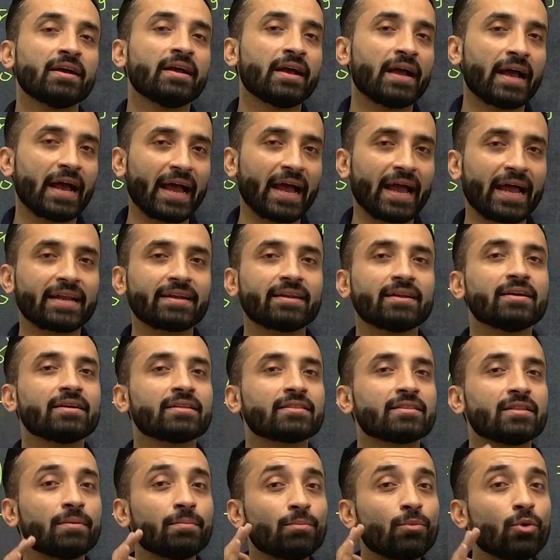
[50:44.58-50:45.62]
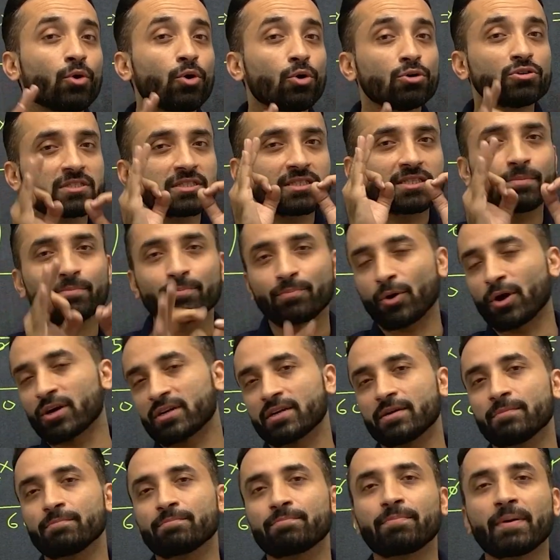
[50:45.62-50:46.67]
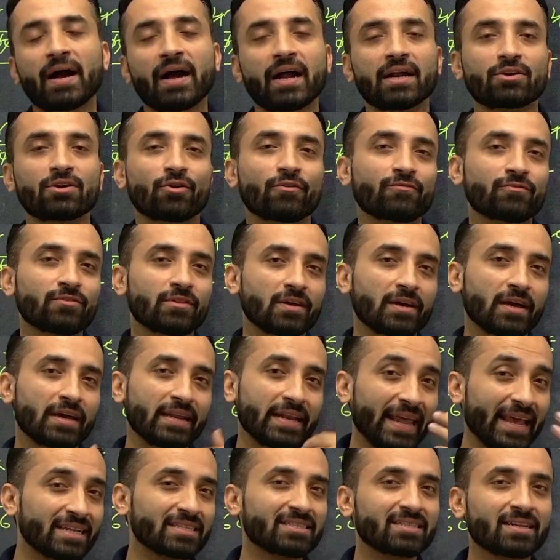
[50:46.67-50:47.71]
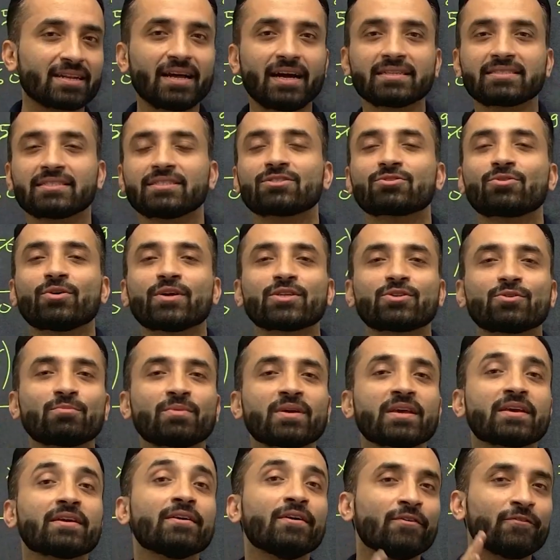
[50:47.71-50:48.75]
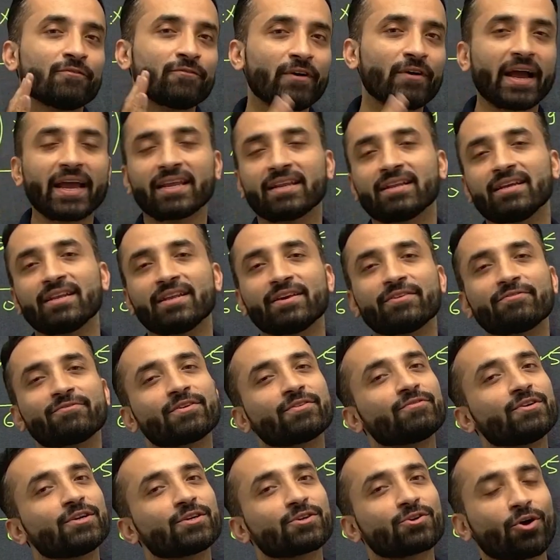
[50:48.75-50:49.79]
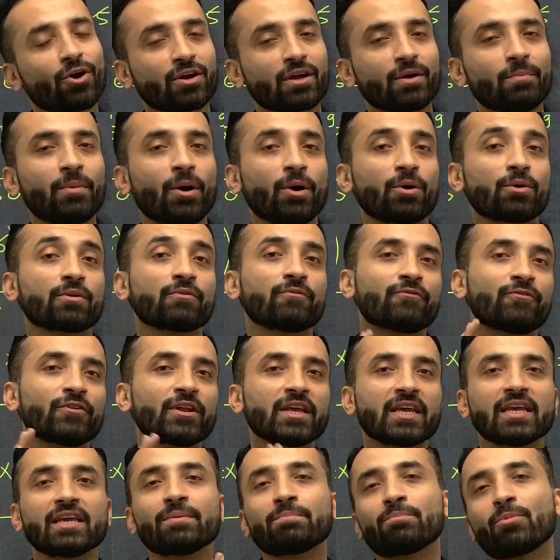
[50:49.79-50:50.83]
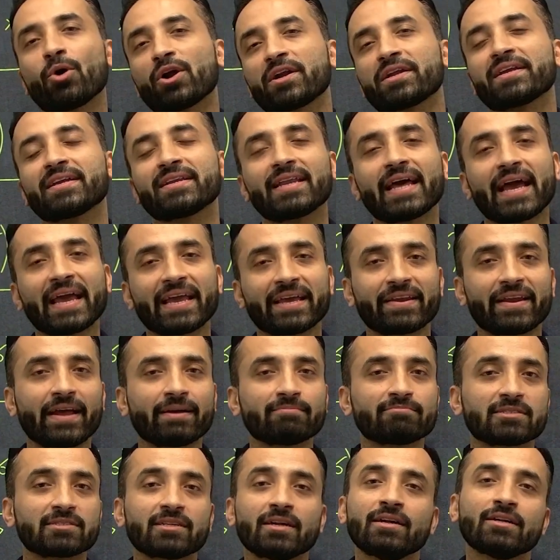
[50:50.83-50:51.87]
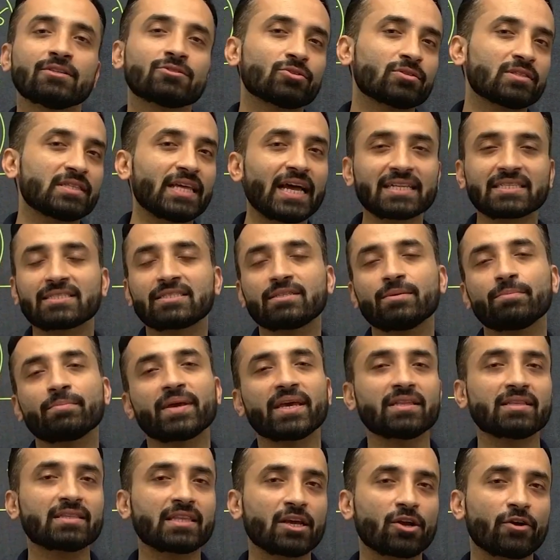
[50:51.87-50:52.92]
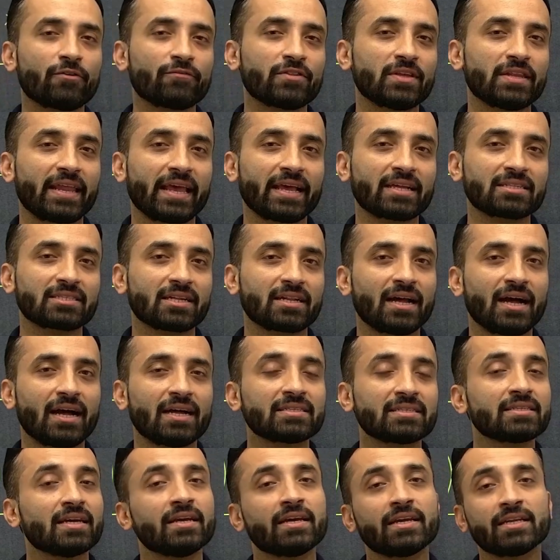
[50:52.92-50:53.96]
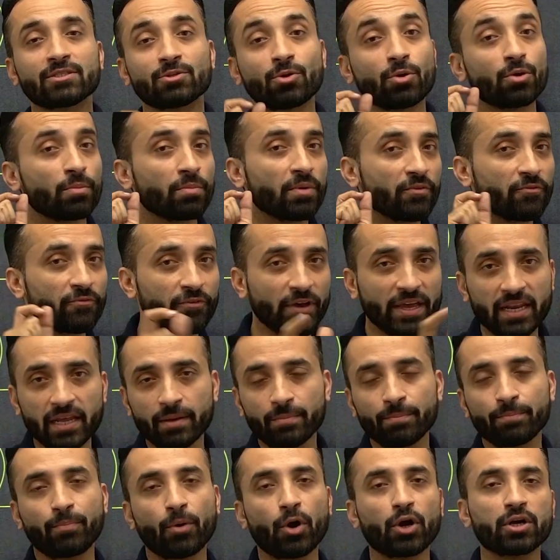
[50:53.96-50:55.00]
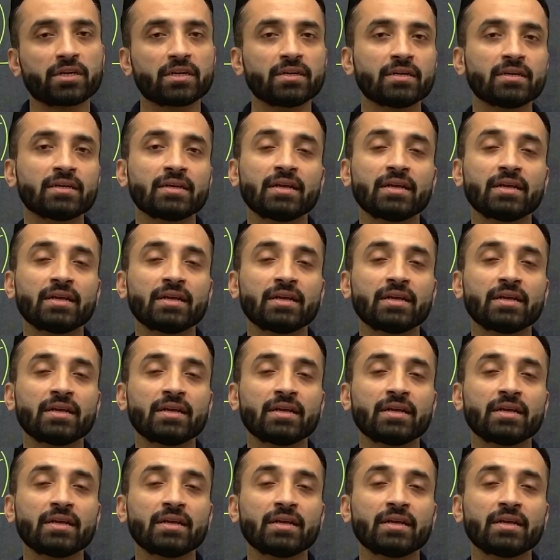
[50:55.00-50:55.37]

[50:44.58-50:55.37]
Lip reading: And the most important part of the next class is going to be, finally, we will talk about free body diagrams. So that's the main thing of the next class. It's going to be very important.